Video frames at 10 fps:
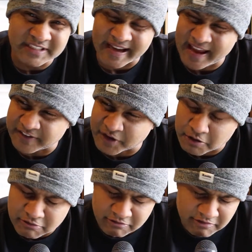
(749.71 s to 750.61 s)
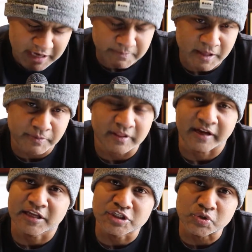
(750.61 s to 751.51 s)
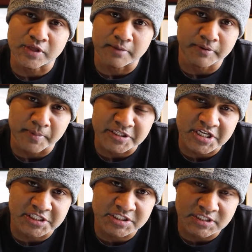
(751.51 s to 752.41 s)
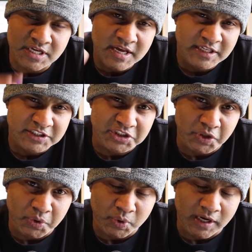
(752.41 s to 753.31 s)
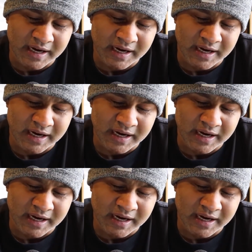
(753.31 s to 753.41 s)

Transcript: I have great people that can do the implementation. So